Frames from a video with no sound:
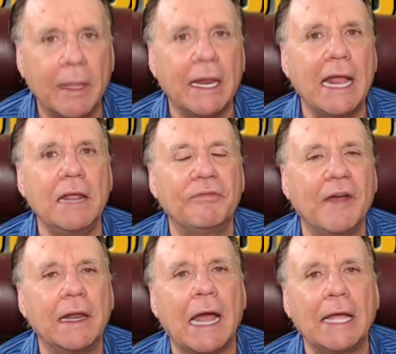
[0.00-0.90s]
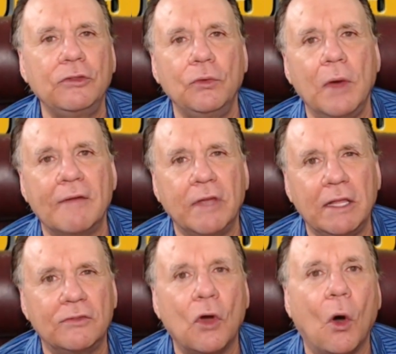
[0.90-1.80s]
In any event, I do have
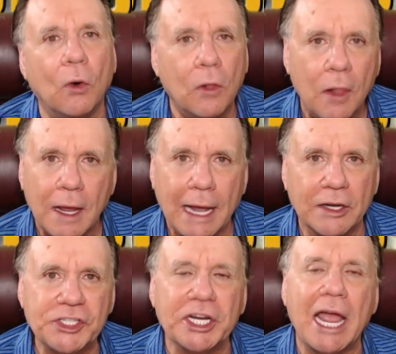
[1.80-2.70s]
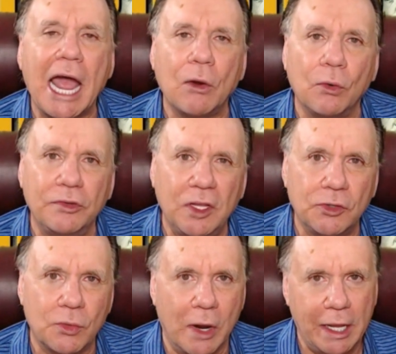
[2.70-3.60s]
a total on the Chicago and
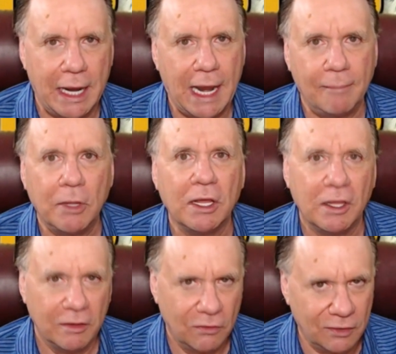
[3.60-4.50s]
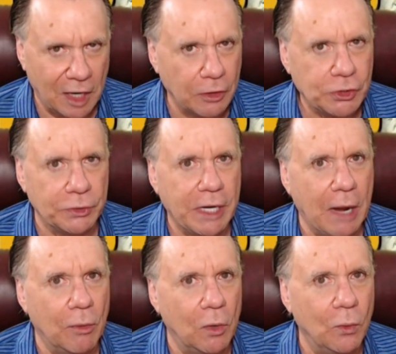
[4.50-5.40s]
Detroit game. Start your
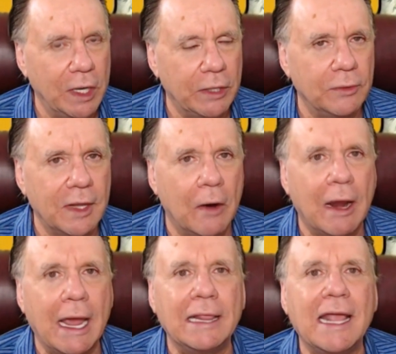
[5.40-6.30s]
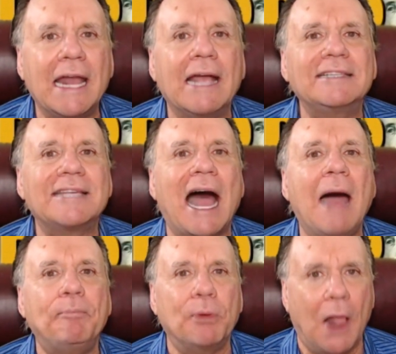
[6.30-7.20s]
day with a winner there. And then a
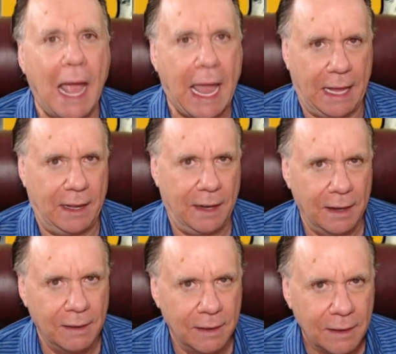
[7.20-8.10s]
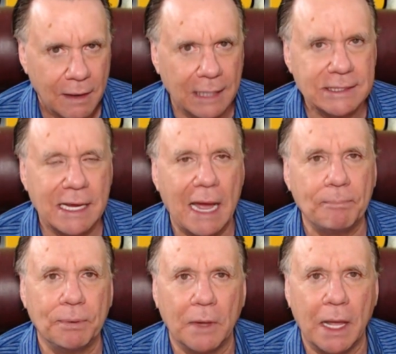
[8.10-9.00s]
top play,
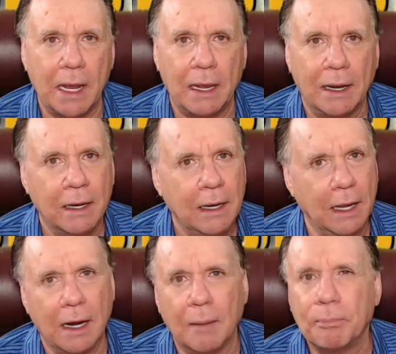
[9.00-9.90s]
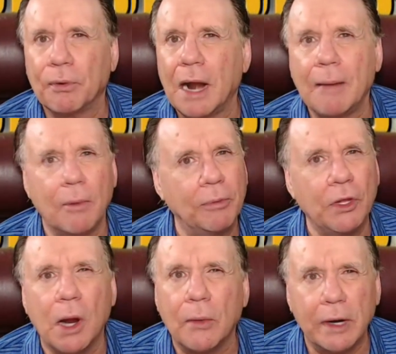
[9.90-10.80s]
and I
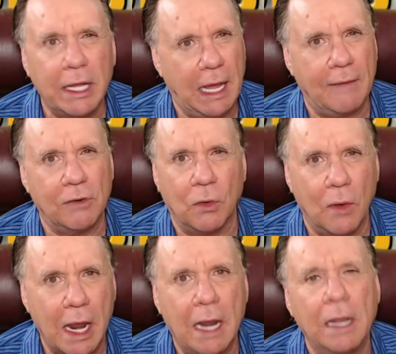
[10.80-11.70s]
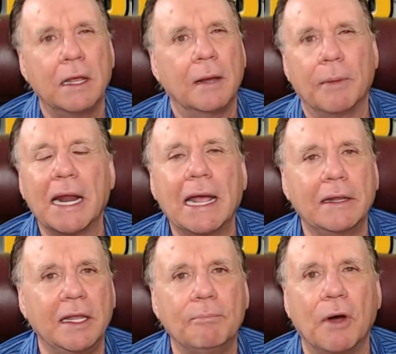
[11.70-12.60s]
probably already gave it away, but
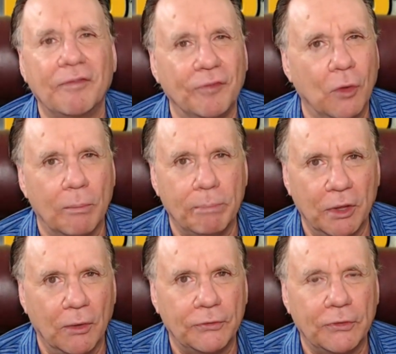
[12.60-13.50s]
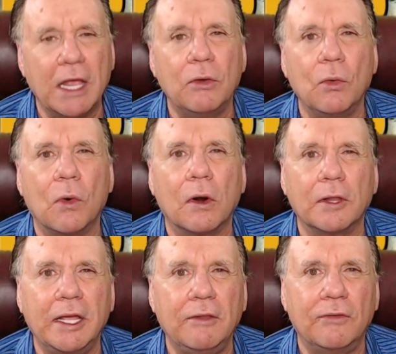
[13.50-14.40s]
on the Buffalo Bills and New
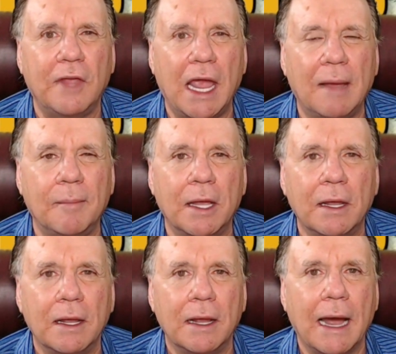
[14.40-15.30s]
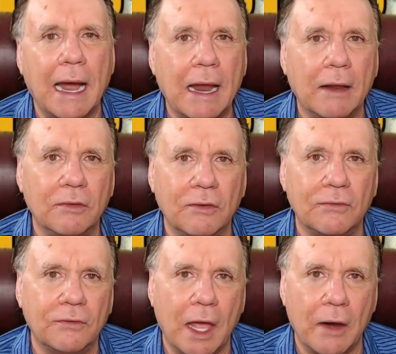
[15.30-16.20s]
Orleans game on
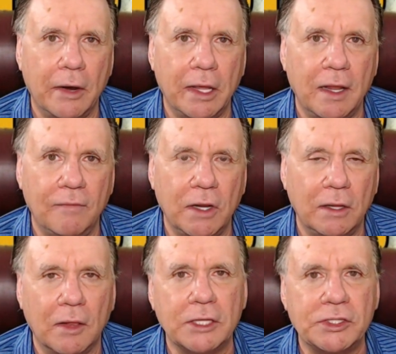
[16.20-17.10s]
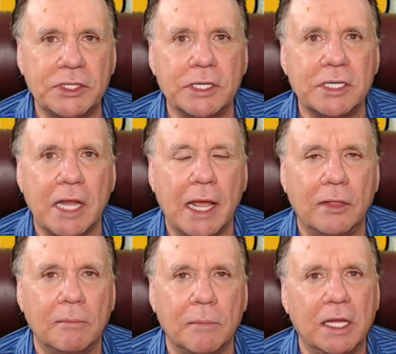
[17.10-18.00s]
Saturday evening, let's just say
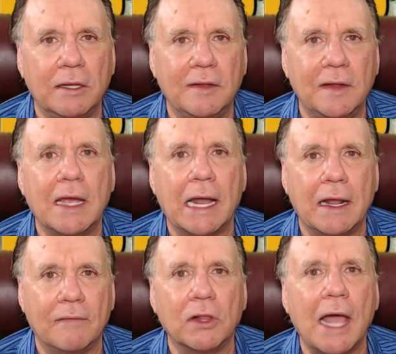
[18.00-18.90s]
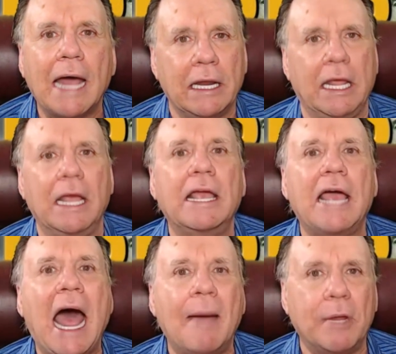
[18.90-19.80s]
that me and Dionne have a lot in
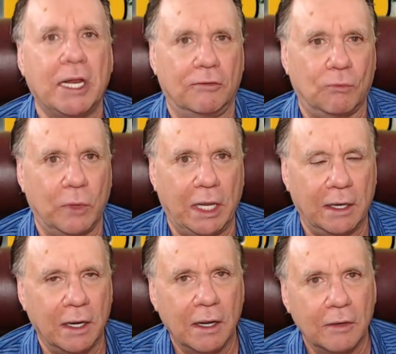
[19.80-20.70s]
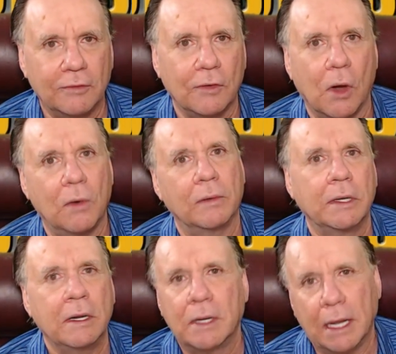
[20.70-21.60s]
common this week. So
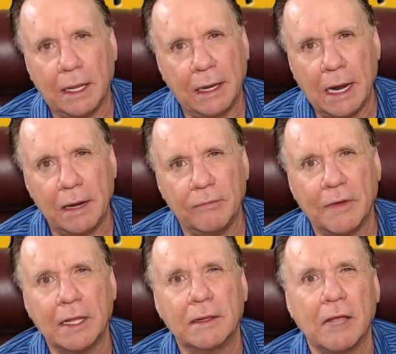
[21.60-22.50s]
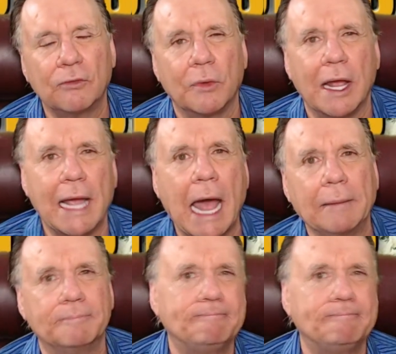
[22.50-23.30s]
in any event, that's what I got.